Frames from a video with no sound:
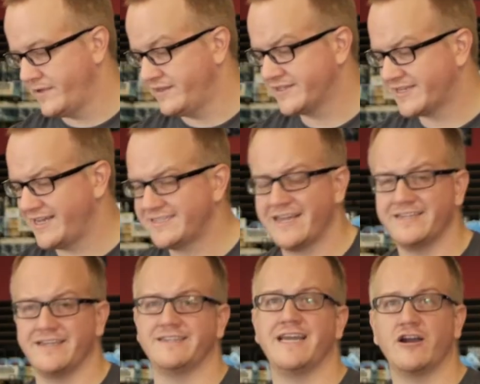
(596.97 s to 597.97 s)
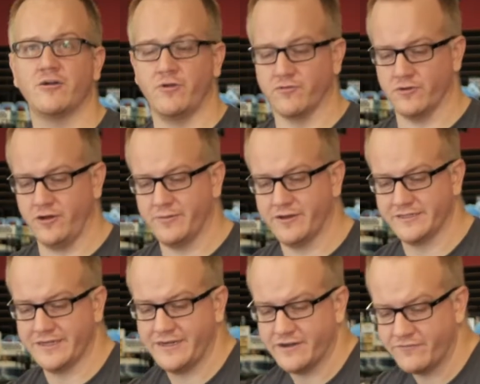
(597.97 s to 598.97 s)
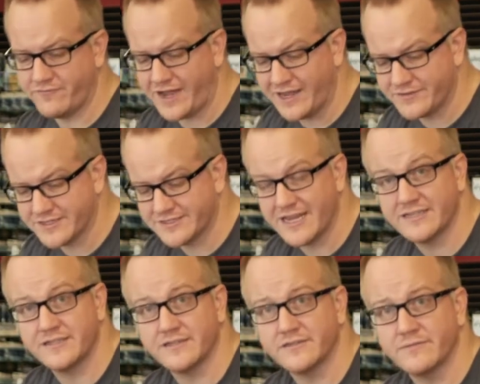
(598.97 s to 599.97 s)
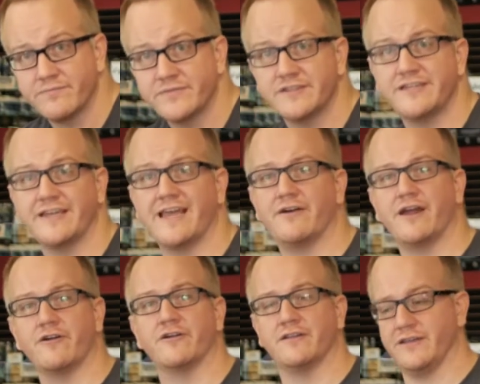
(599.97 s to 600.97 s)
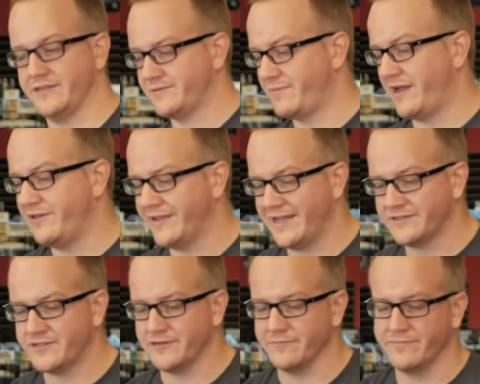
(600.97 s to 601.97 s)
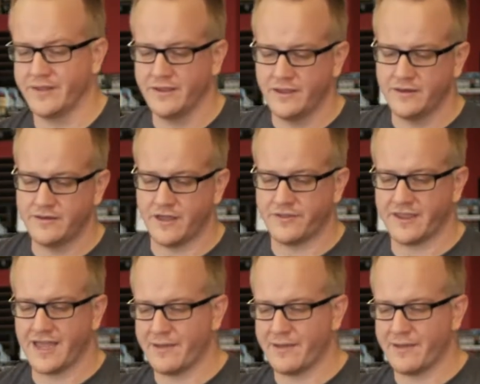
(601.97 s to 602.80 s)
In In this case, that is a terrible roll because I needed 5 successes to take out Heracles. I only got 2. Nothing